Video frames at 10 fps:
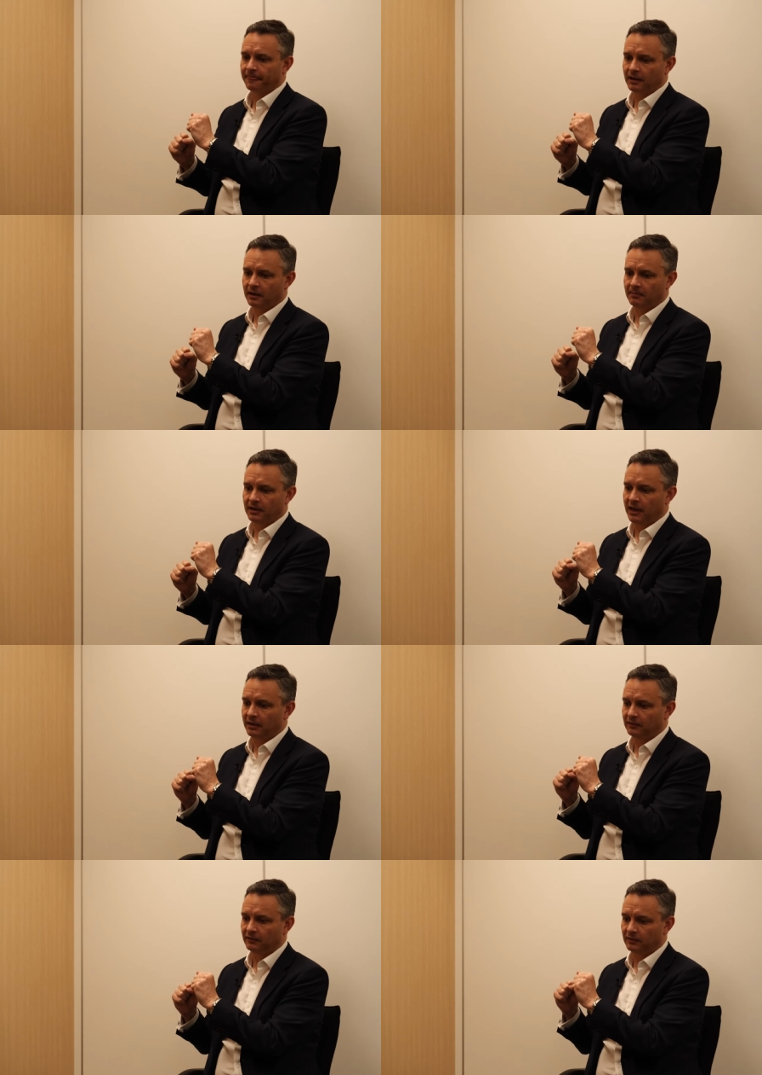um,
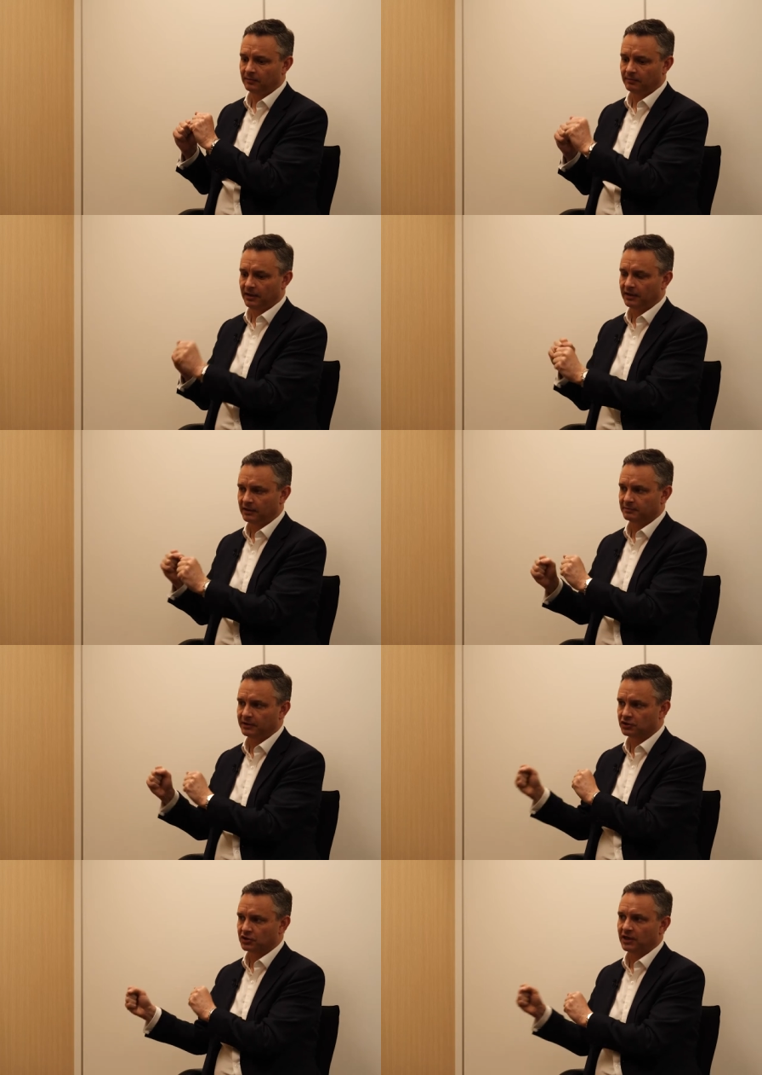and make as
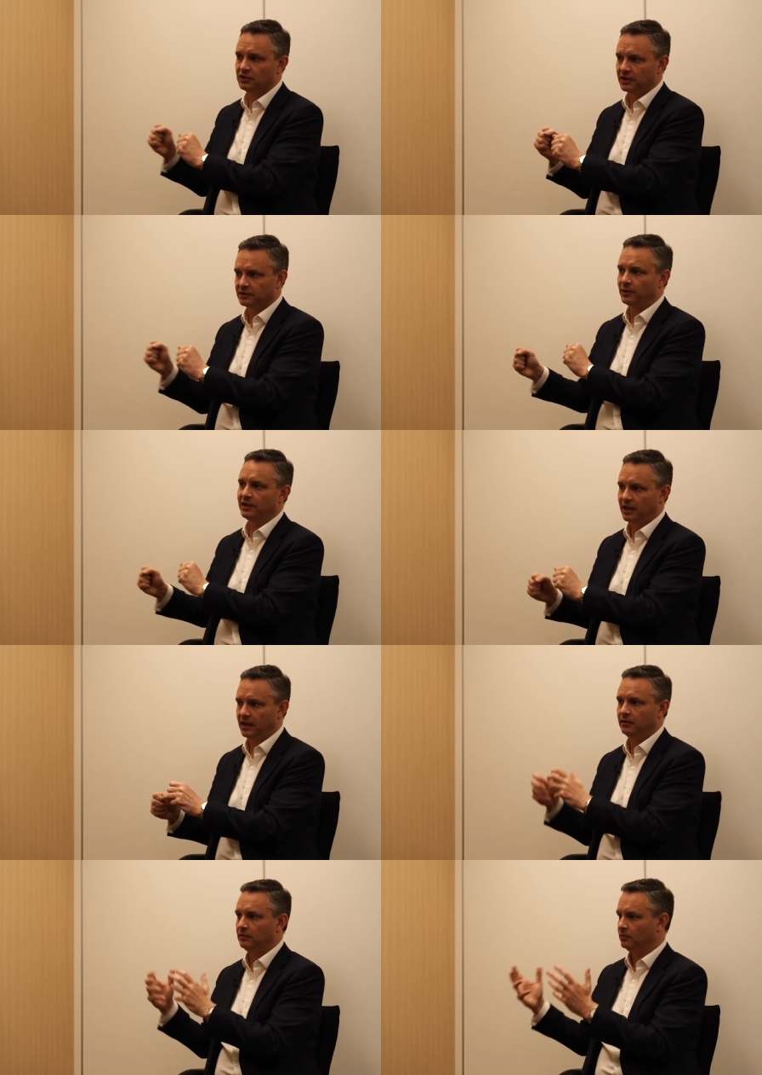much change as we
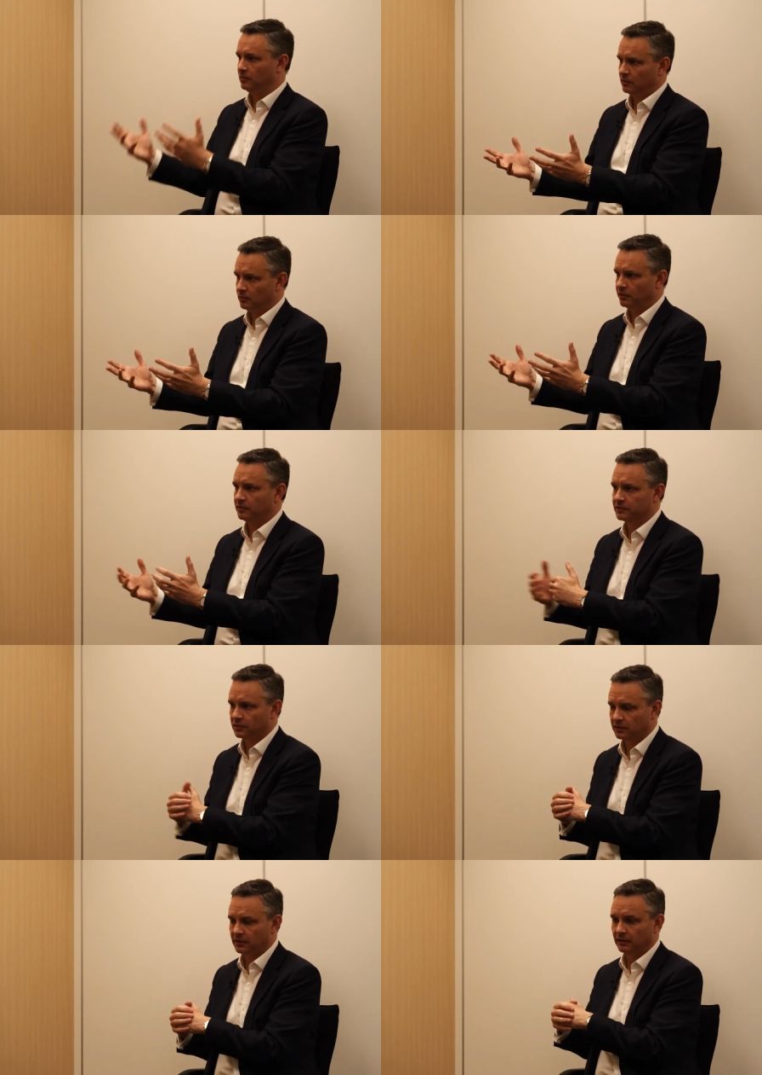can with
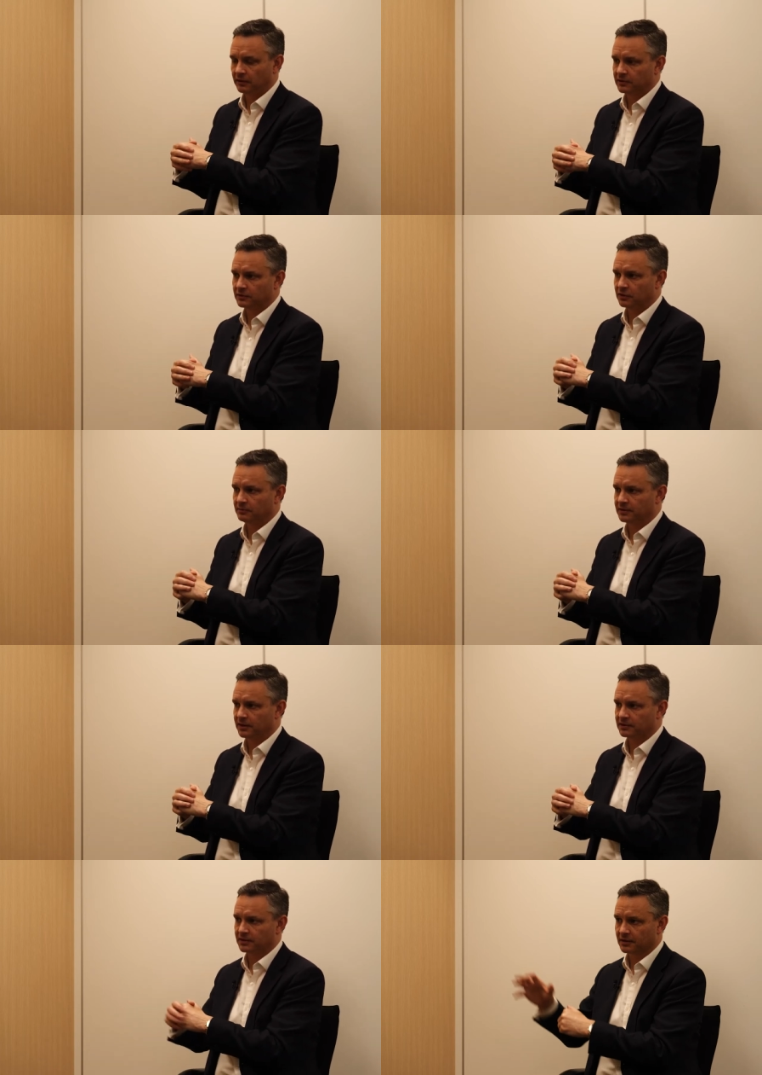the under the
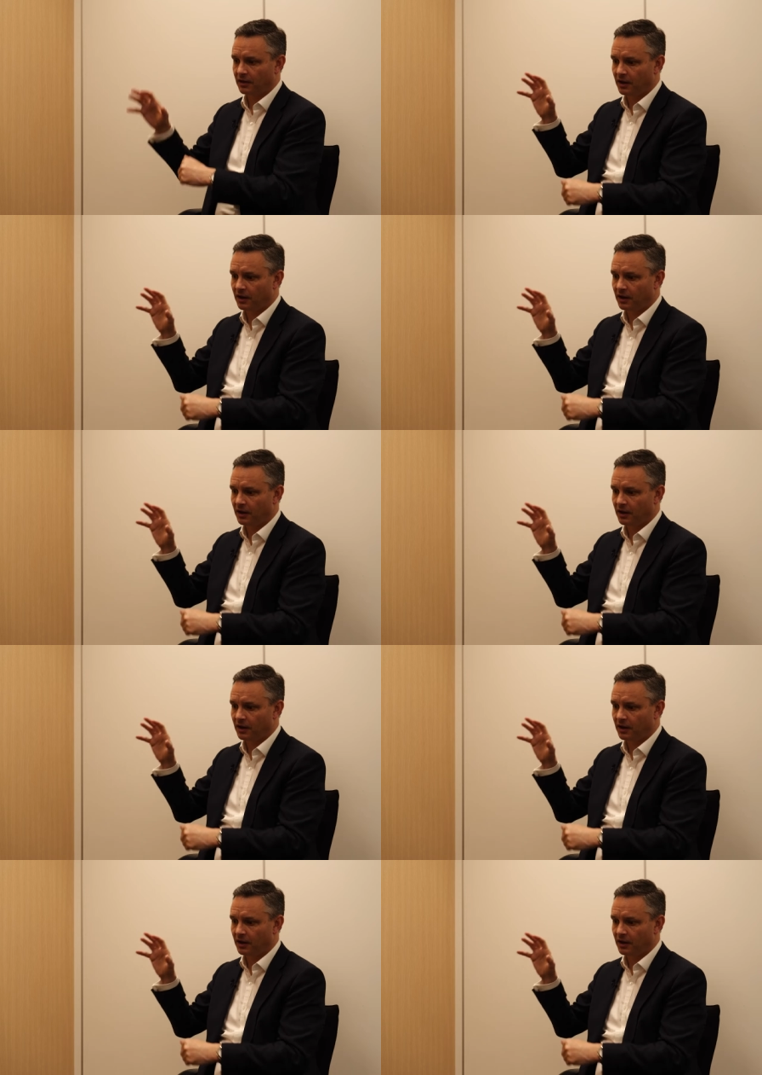circumstances.